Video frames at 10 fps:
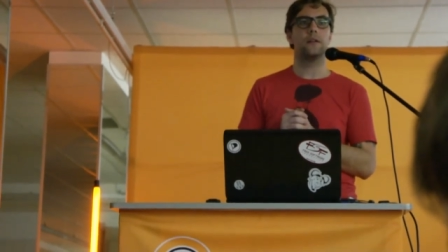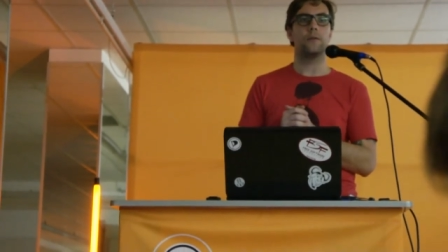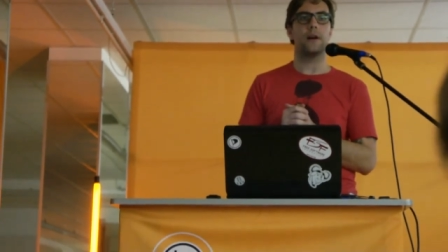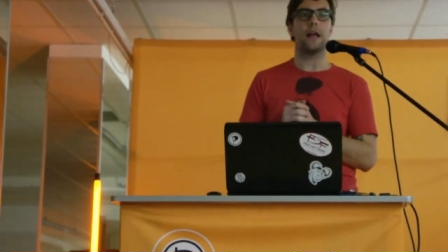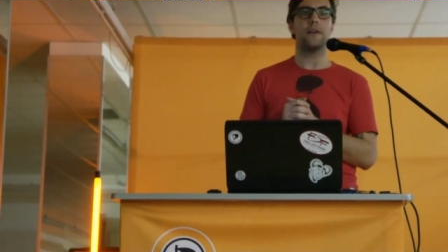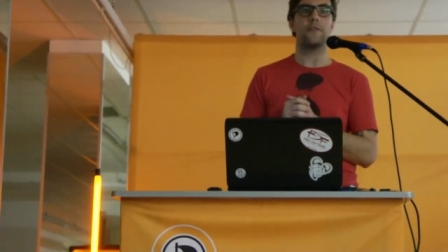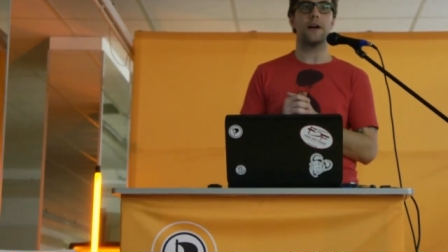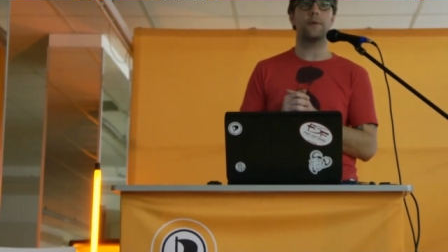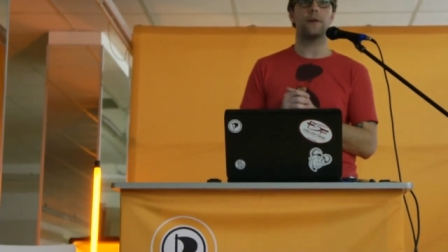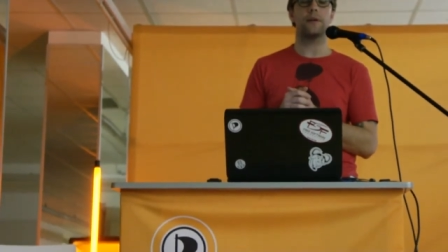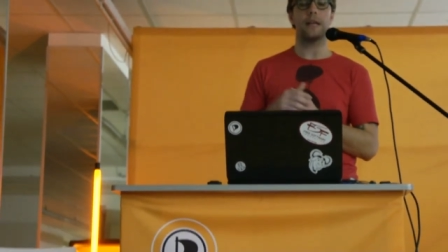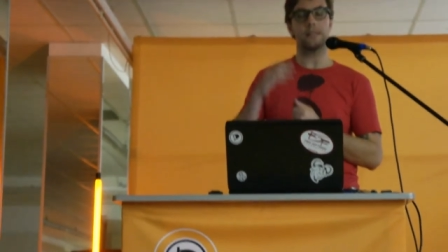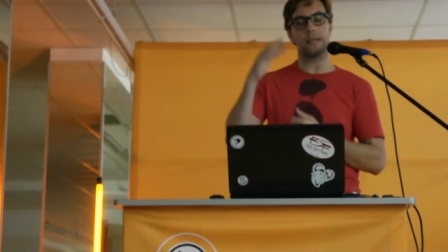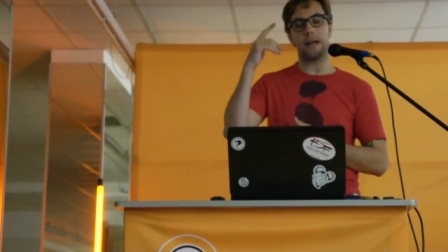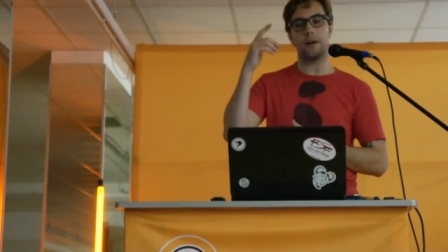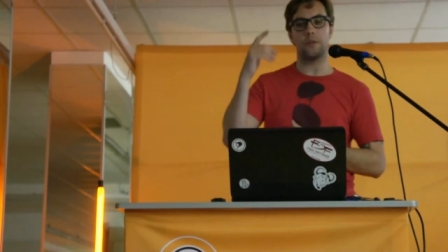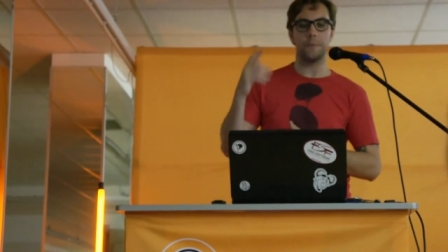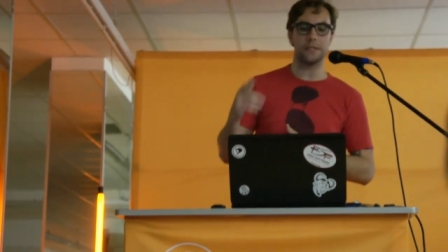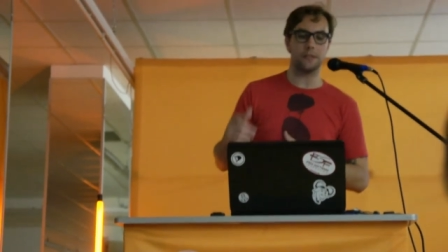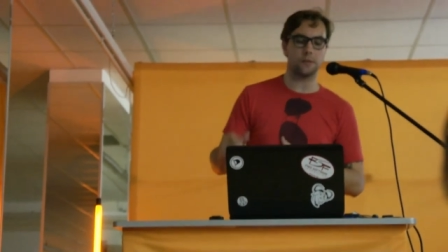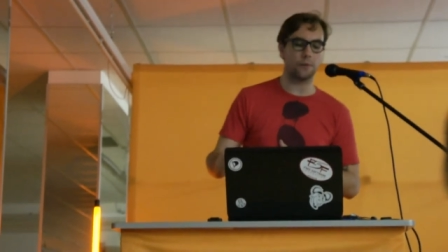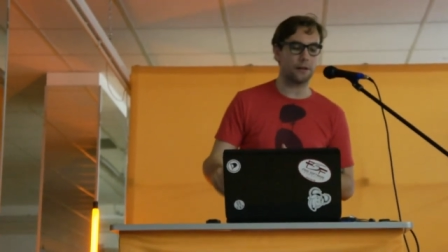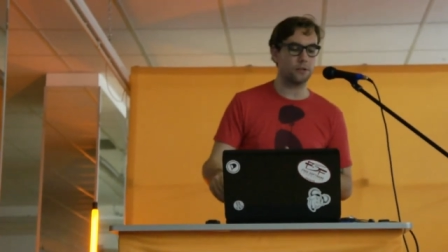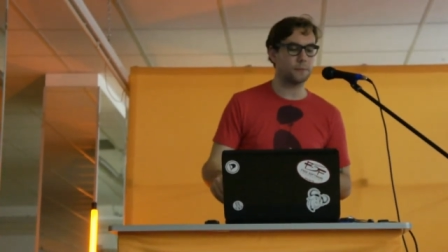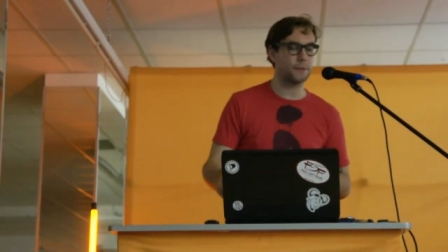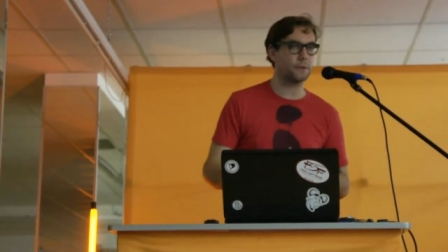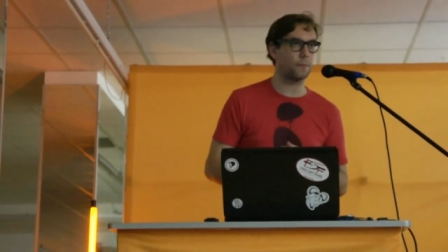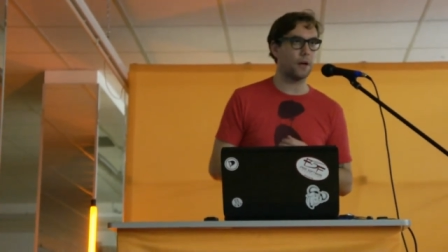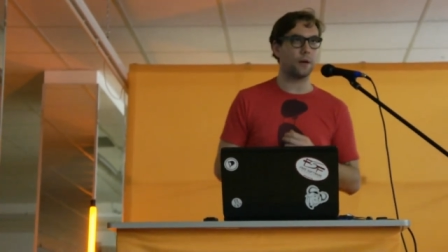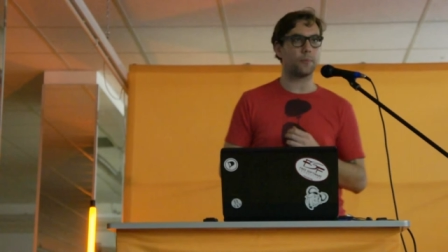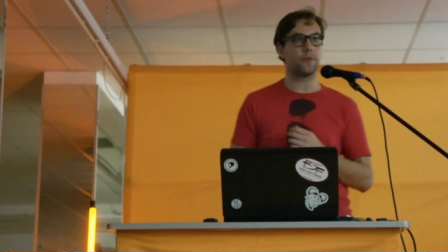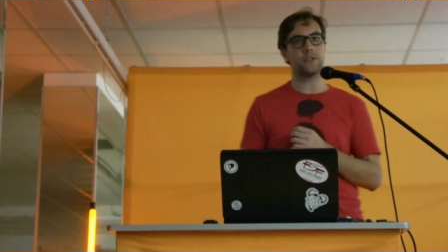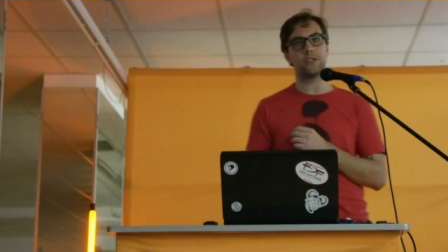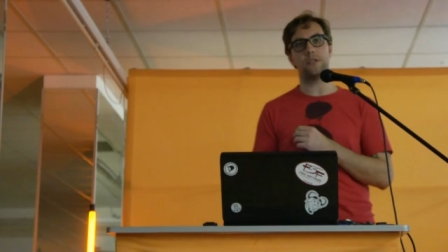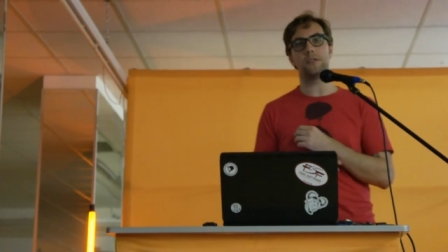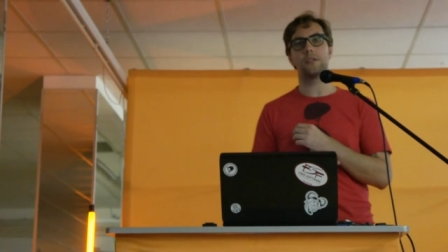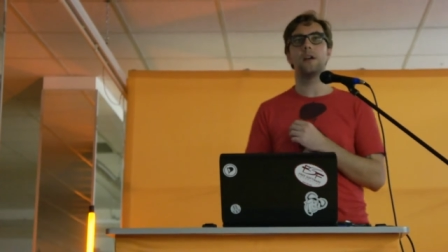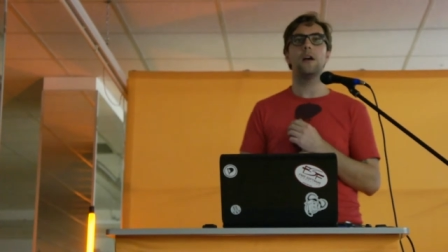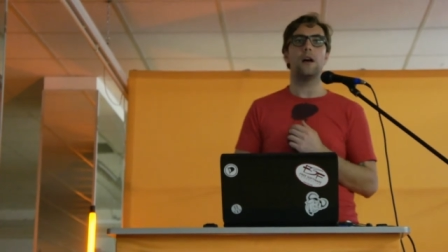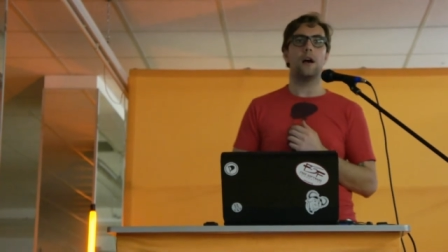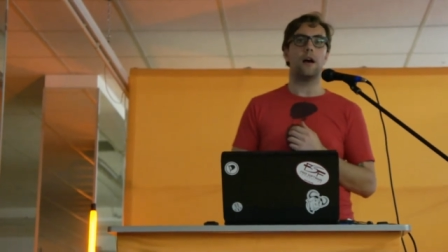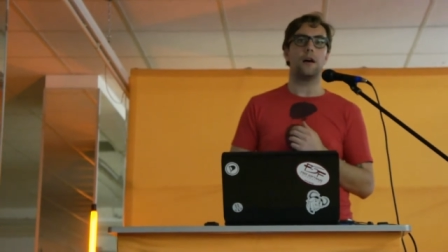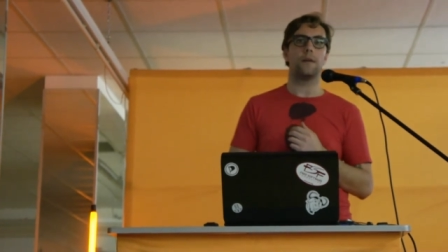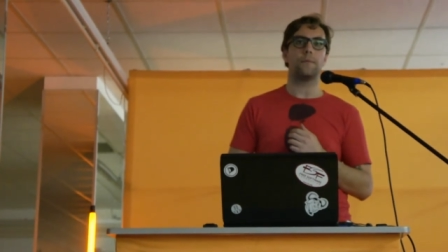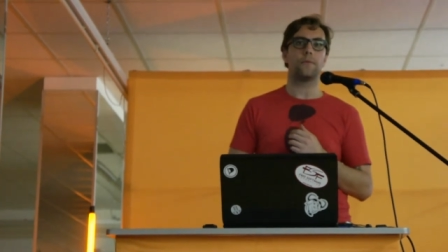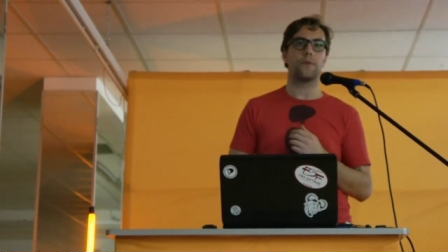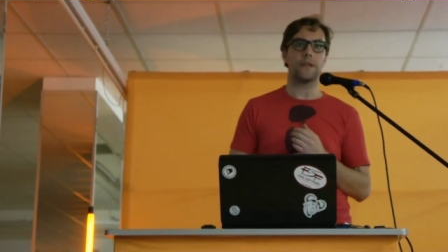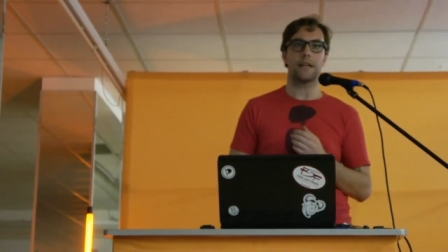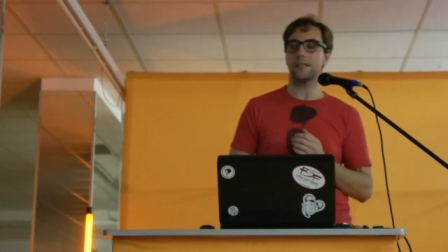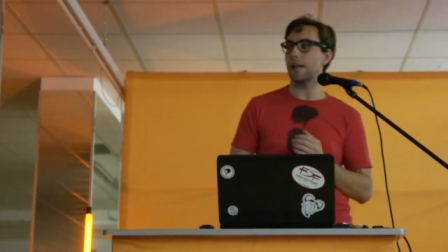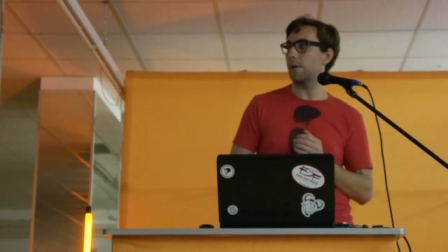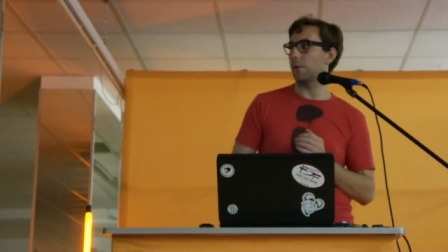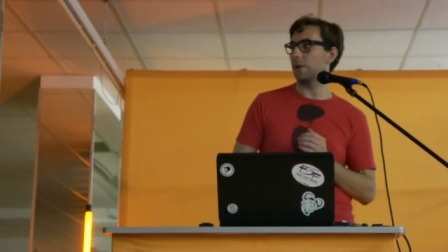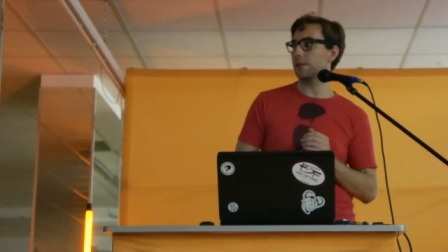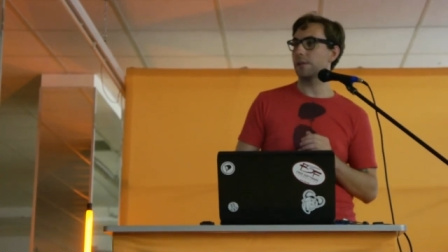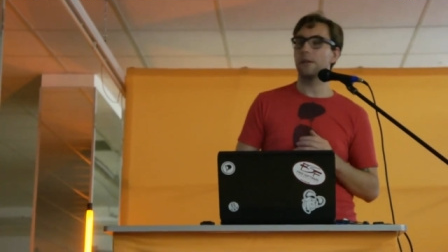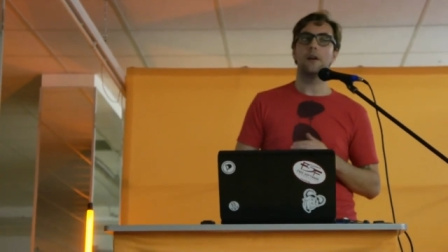Right? If I were guessing how the business records uh, provisions um, for the NSA works,